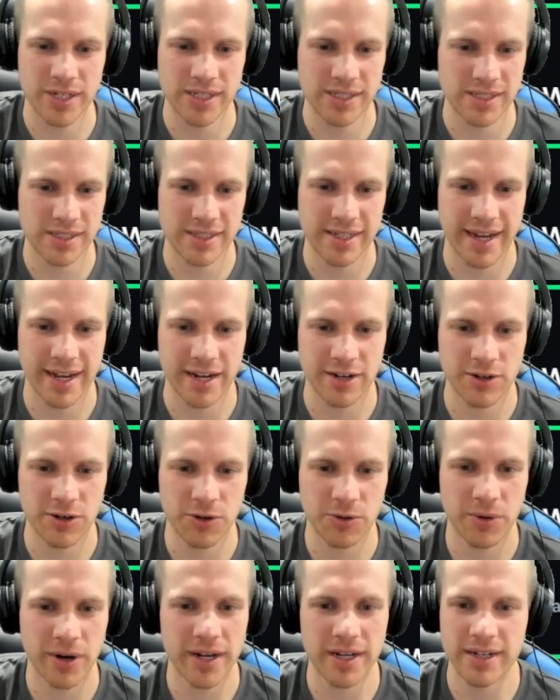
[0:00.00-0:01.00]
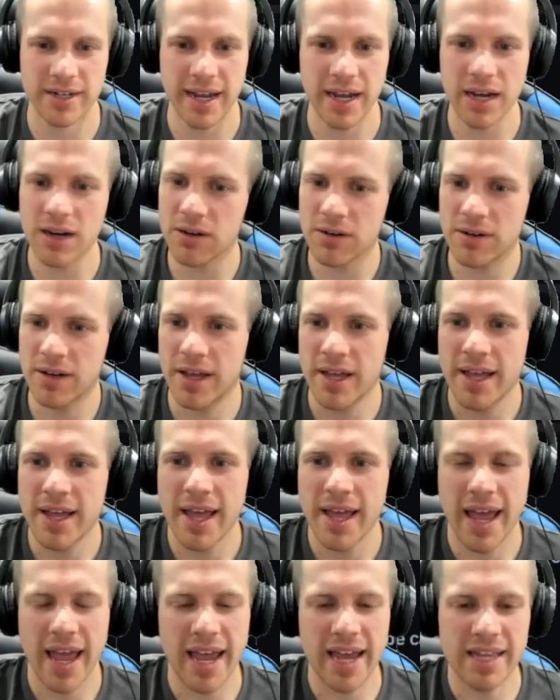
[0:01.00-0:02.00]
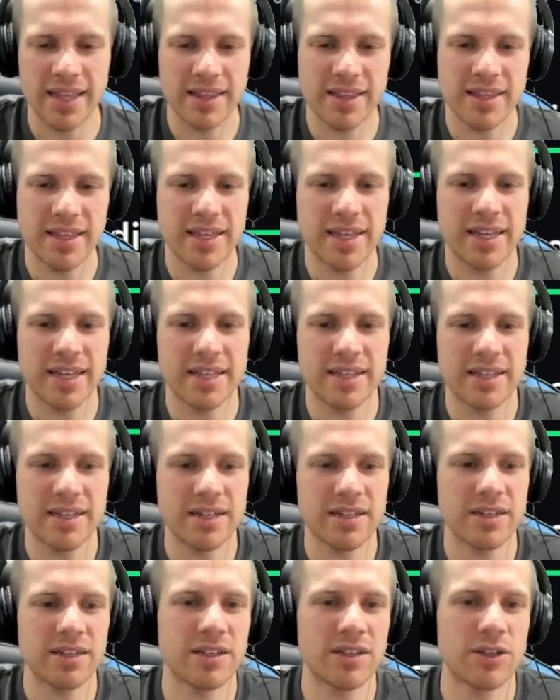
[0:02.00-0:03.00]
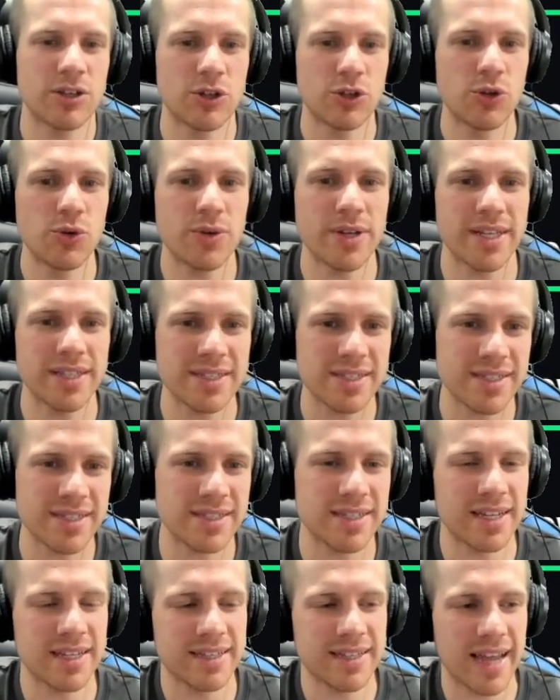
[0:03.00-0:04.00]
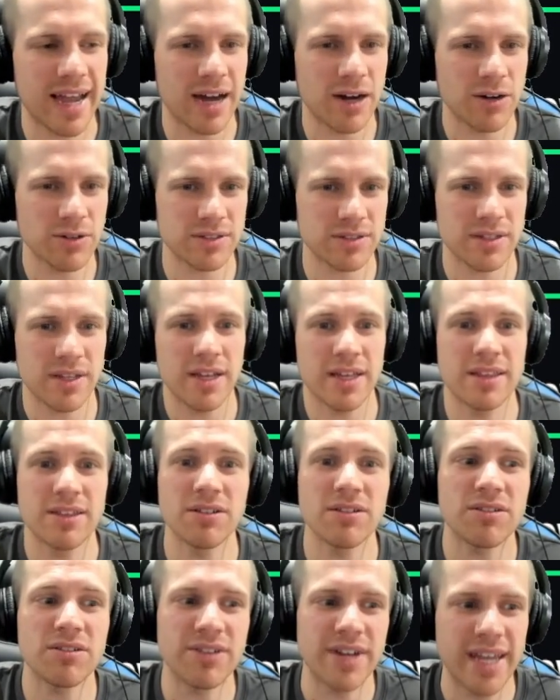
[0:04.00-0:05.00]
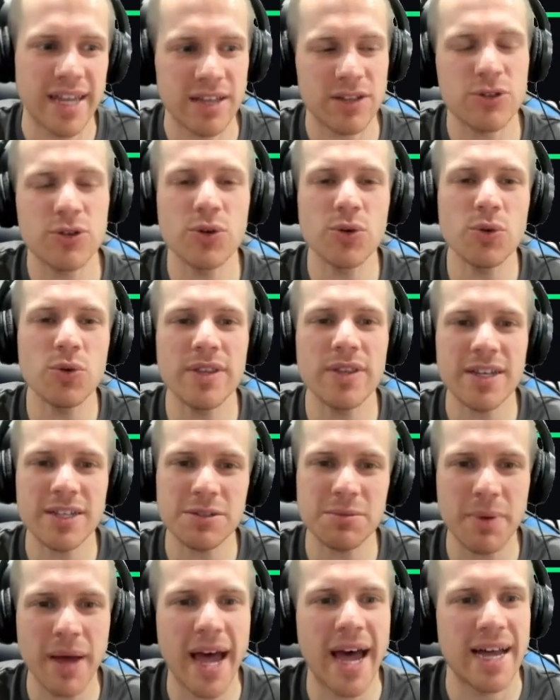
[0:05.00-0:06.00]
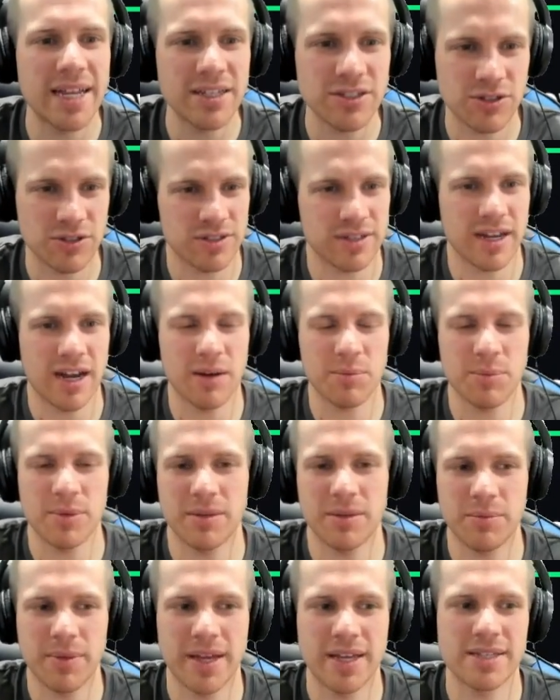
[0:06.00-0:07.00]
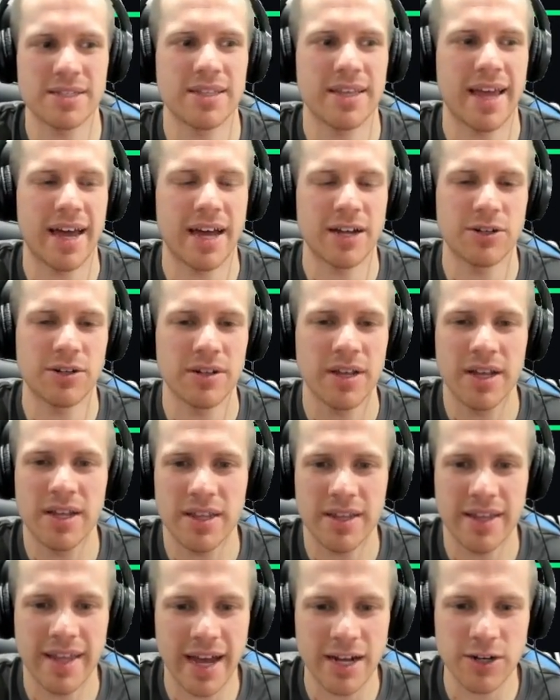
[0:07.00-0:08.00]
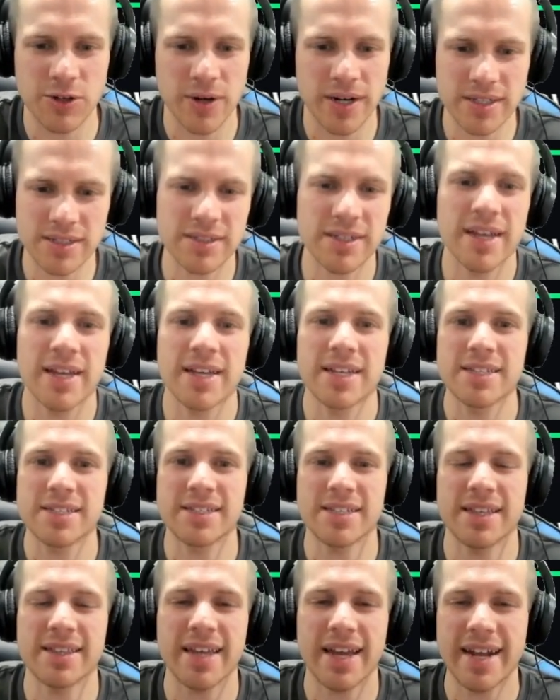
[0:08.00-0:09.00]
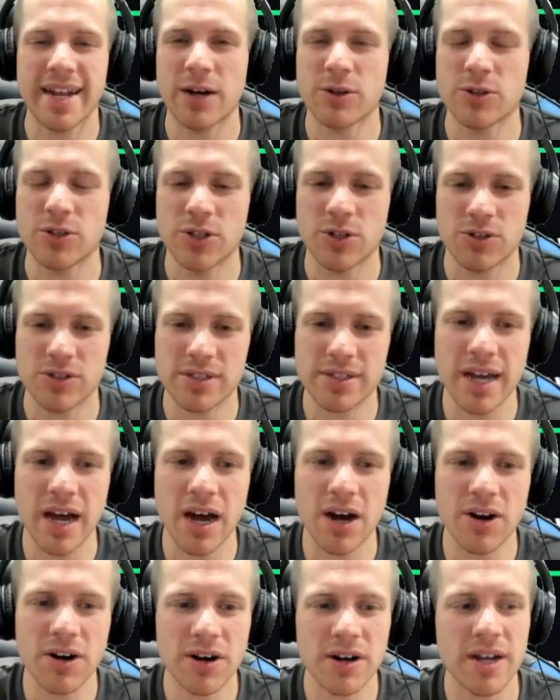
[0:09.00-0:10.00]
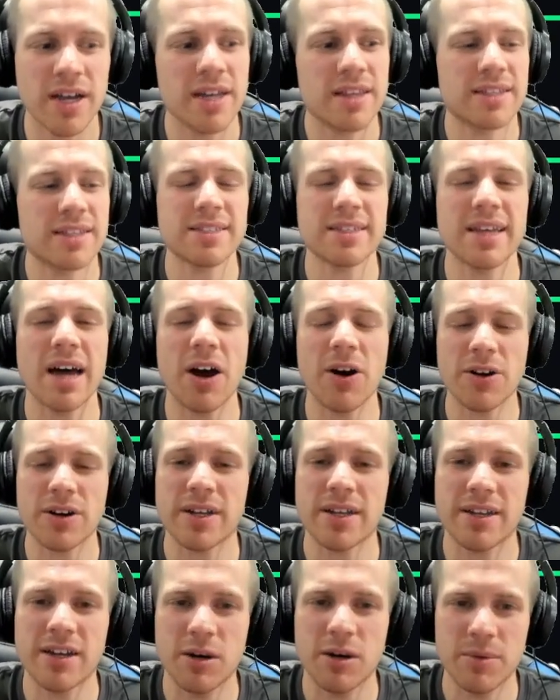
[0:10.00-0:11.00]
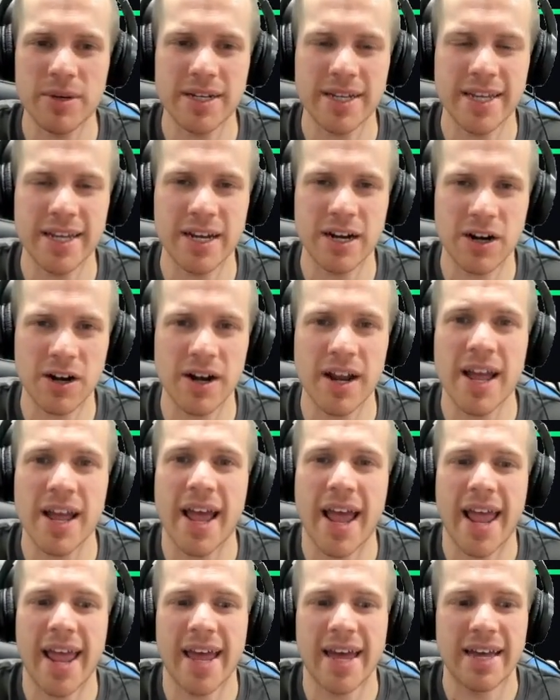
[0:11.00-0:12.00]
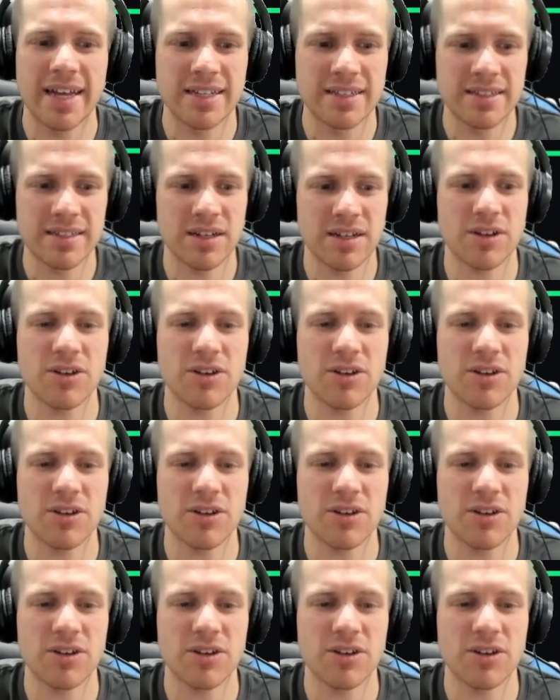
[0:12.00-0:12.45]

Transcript: standard right now. And then you can send out the link to this pass. Just copy and paste the address, send that out to your scholar. The scholar can come in here and